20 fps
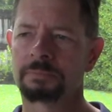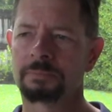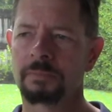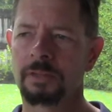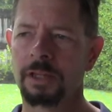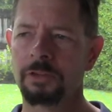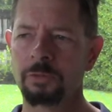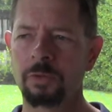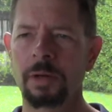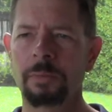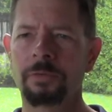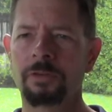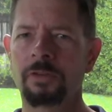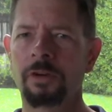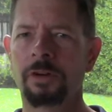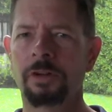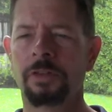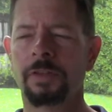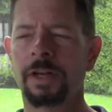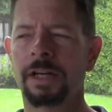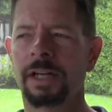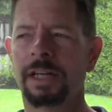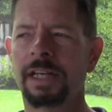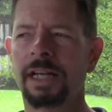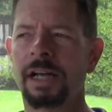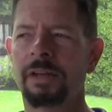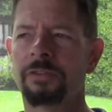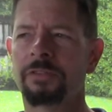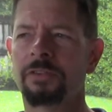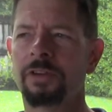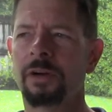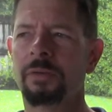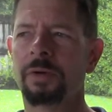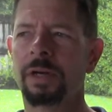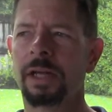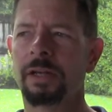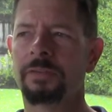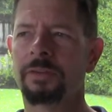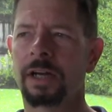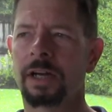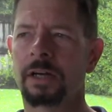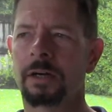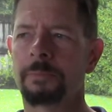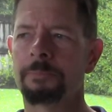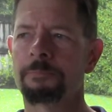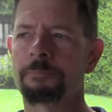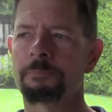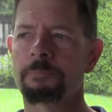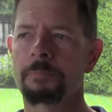That's what I'm starting to think. Now, you know celery has like a